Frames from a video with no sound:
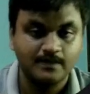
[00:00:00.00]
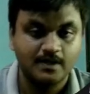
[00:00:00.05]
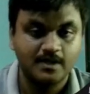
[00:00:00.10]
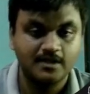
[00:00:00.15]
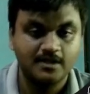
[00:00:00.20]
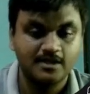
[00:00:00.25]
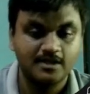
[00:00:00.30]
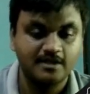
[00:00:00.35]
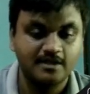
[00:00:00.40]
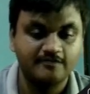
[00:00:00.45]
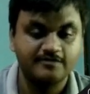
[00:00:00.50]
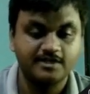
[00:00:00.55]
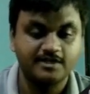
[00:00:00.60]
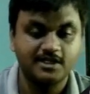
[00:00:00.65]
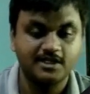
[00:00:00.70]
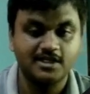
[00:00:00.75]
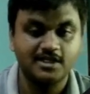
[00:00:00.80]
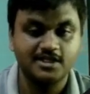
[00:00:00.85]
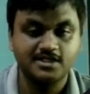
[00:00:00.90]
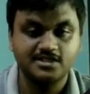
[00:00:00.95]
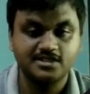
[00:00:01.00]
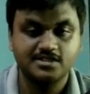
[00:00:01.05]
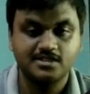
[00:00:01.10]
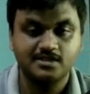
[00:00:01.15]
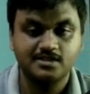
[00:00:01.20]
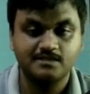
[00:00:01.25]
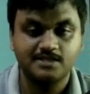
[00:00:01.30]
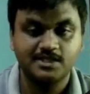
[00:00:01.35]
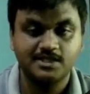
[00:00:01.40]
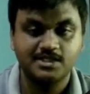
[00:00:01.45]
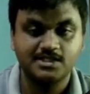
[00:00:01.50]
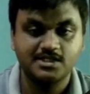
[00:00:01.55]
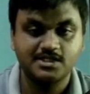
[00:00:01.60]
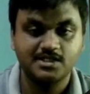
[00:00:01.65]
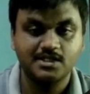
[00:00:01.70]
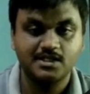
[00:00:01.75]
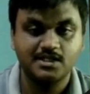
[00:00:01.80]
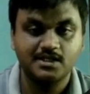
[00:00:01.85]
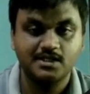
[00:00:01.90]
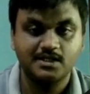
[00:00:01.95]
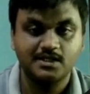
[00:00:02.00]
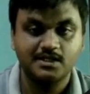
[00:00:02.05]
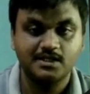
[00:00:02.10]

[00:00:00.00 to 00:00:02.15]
the every list bg